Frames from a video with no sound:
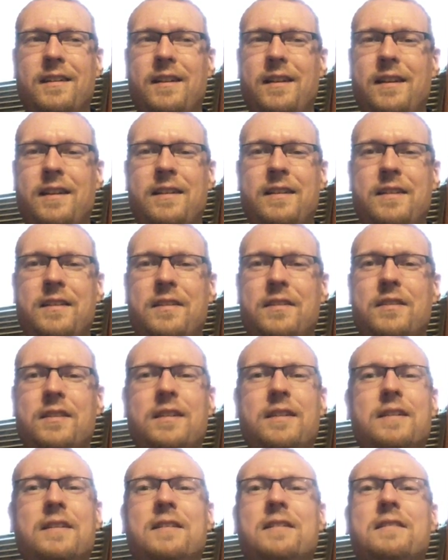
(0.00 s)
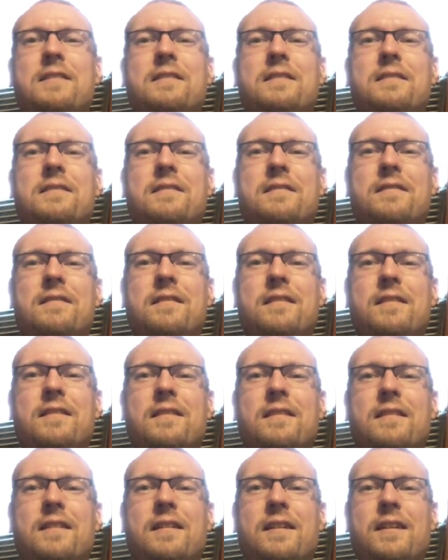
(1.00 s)
Anything
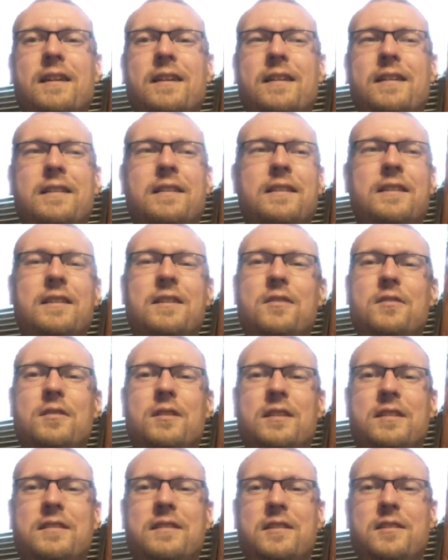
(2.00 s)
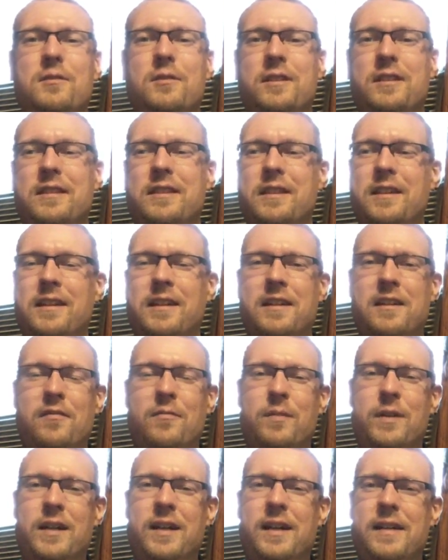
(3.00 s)
you can think
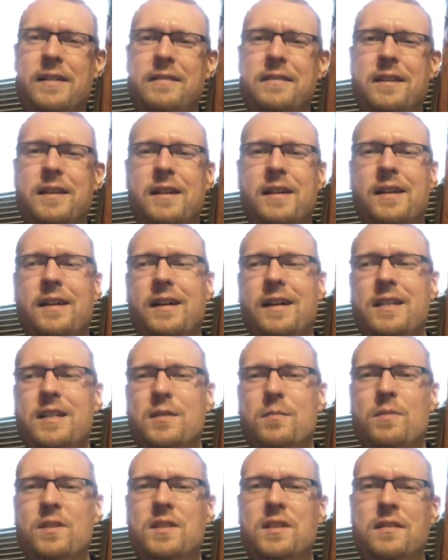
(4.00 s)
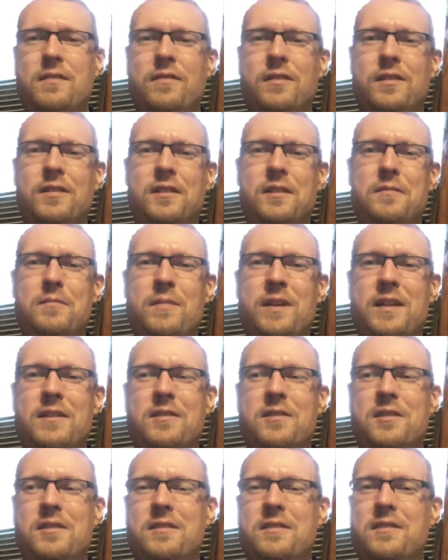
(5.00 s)
of, but I specifically
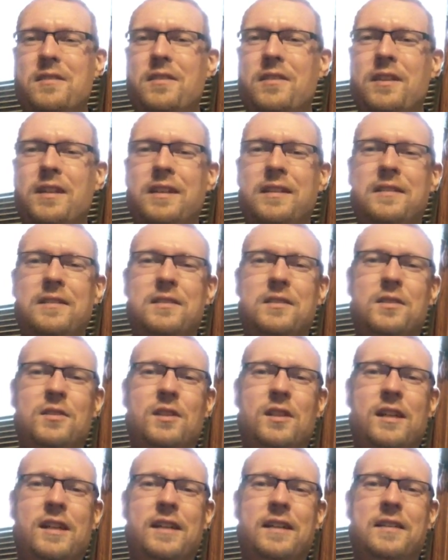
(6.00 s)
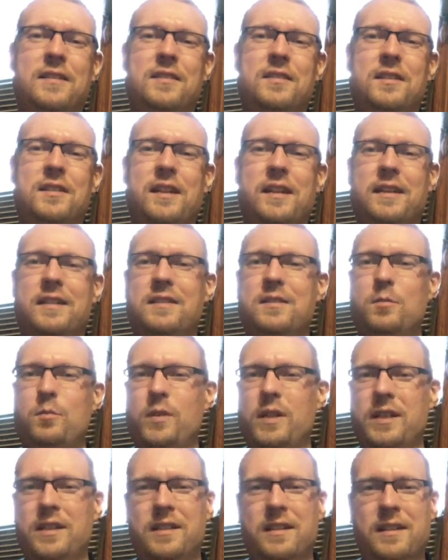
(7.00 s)
mentioned things like sex
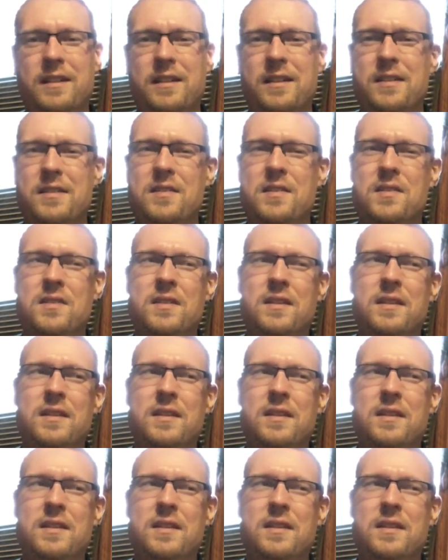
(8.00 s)
because